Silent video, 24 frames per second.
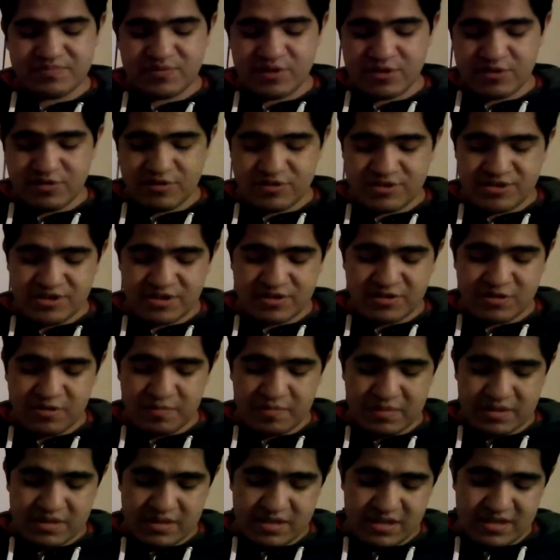production
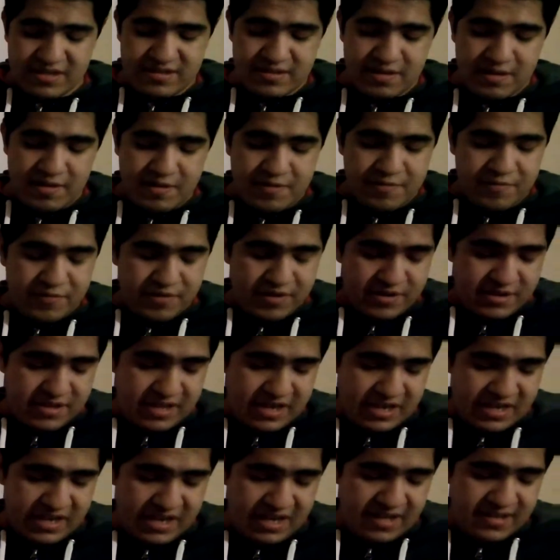committees for
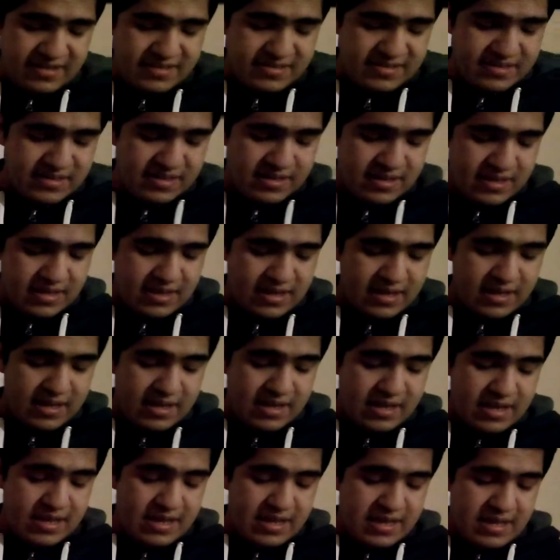the hens,
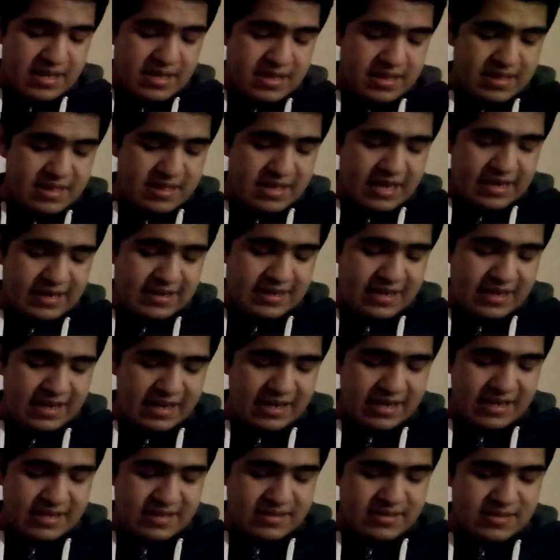the
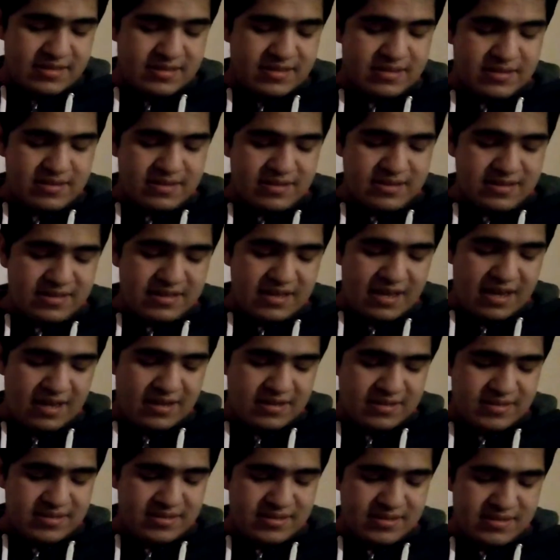clean
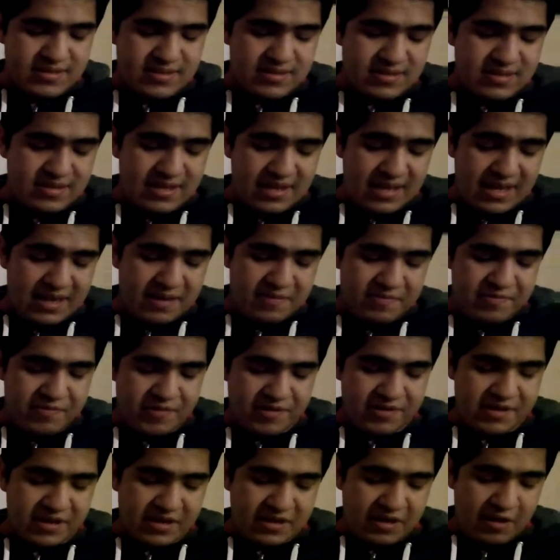tails league
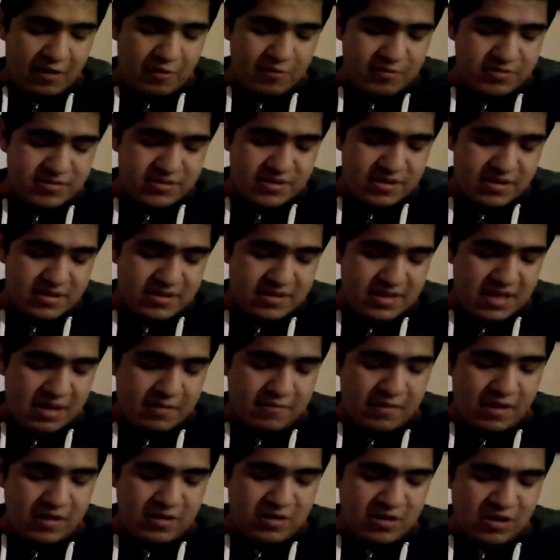for the cows, the
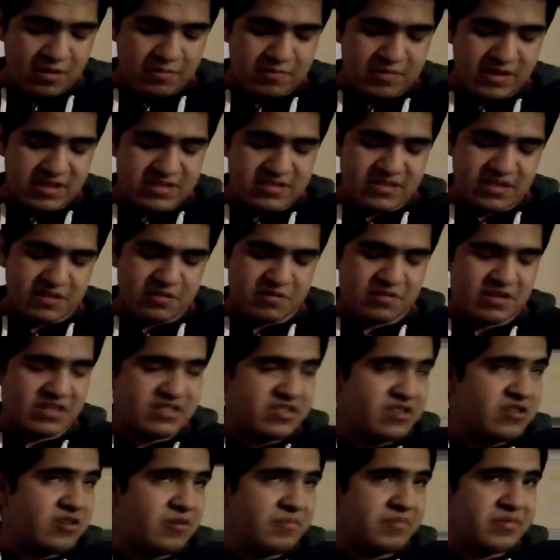welcome rice
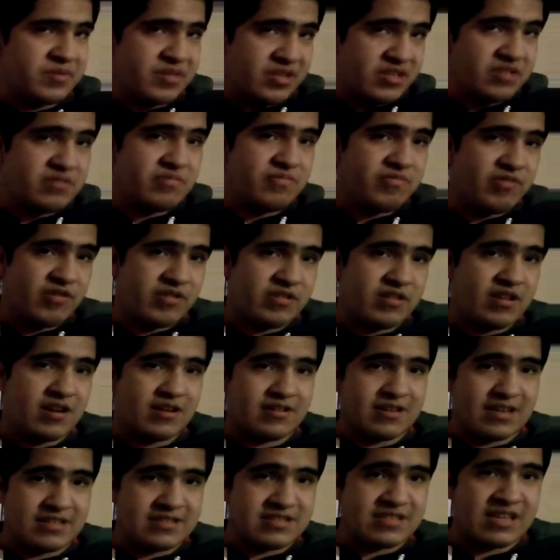education committees for
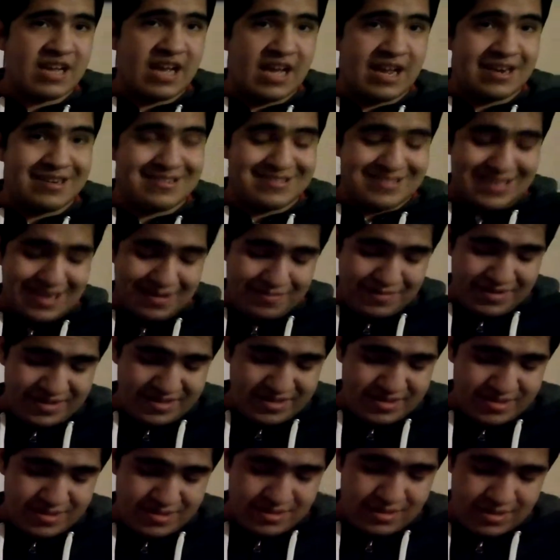the rats and
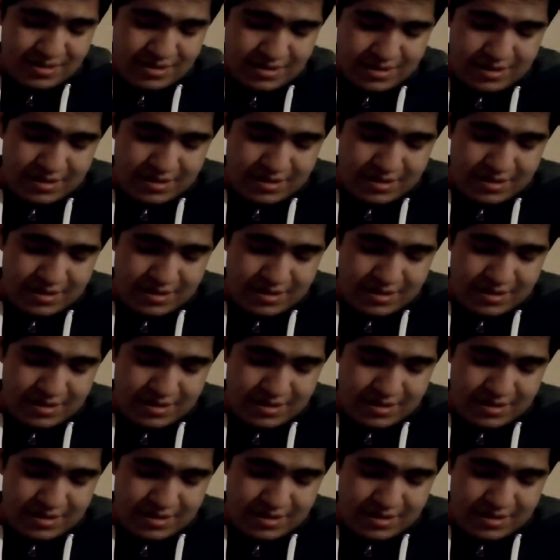rabbits,